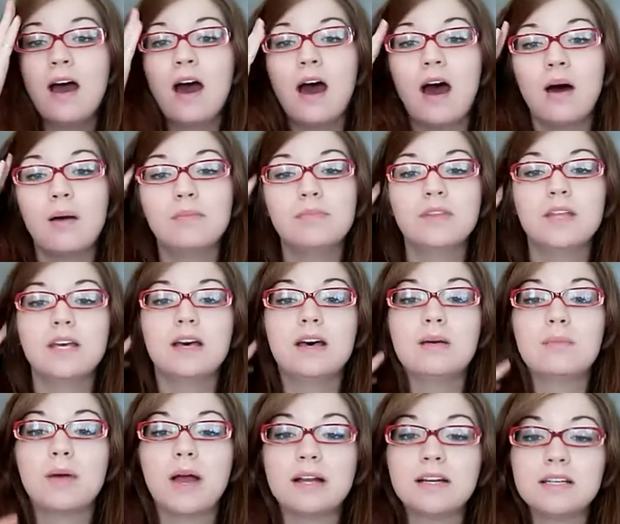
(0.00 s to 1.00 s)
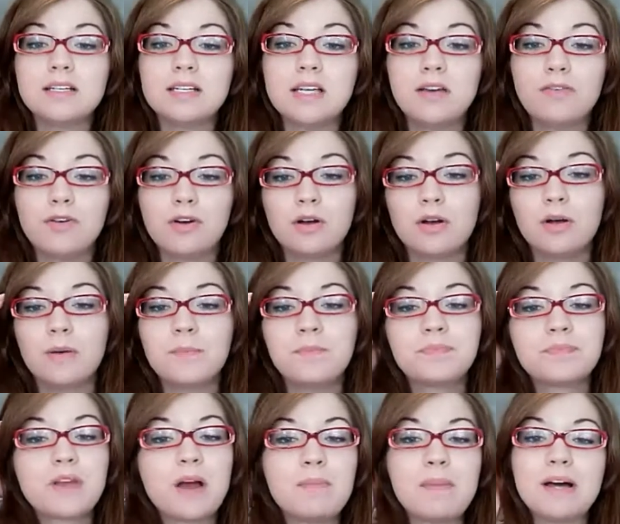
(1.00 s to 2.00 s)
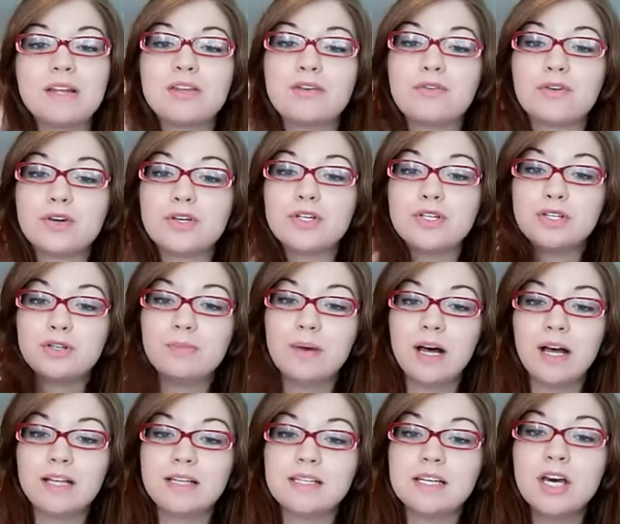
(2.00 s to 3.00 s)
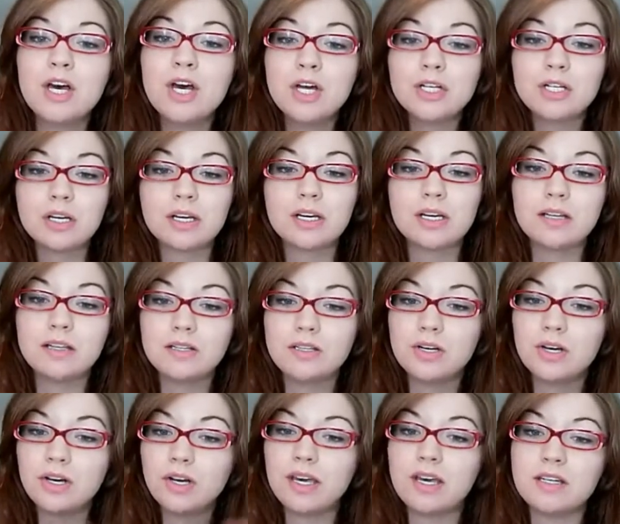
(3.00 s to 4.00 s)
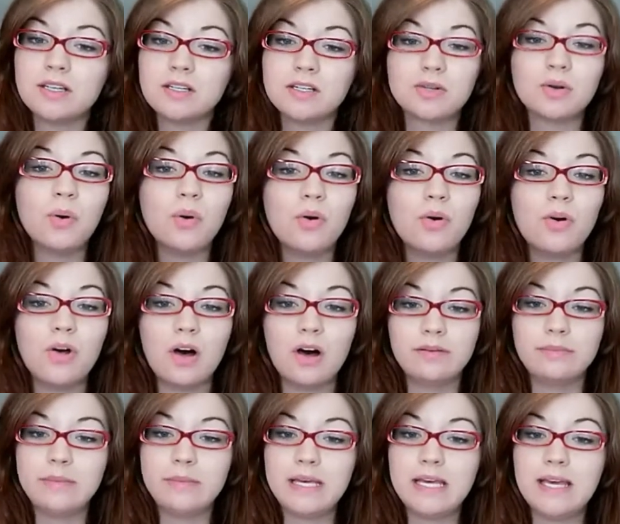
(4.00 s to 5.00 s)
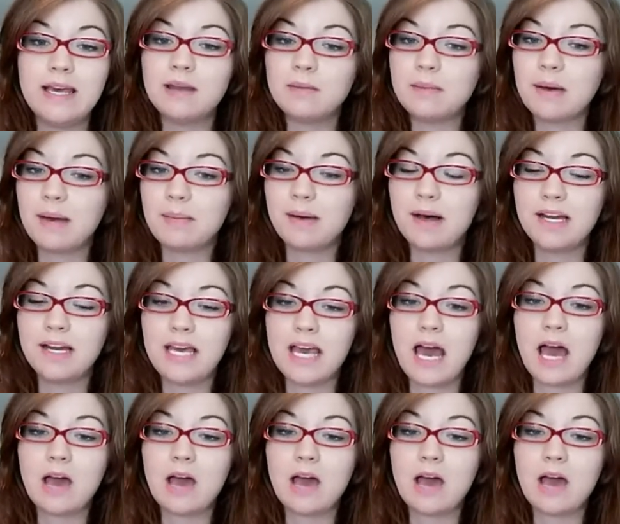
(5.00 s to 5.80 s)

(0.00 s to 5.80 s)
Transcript: The pregnancy for about the first 2 months took its toll on me and my body.